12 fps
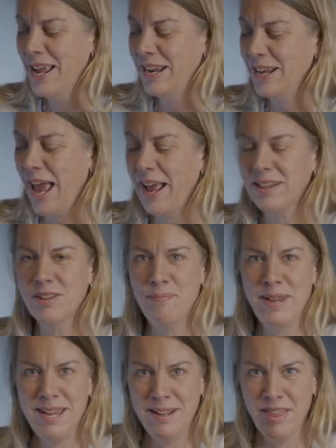it had to
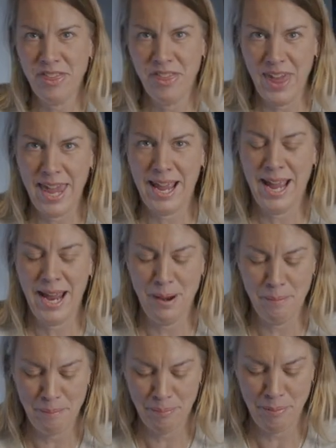be thick
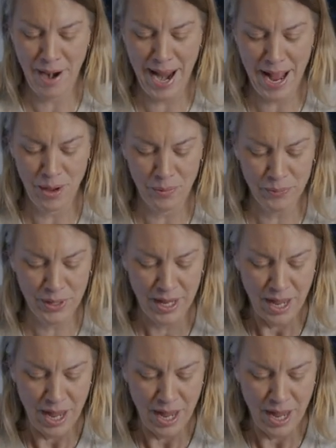and brown.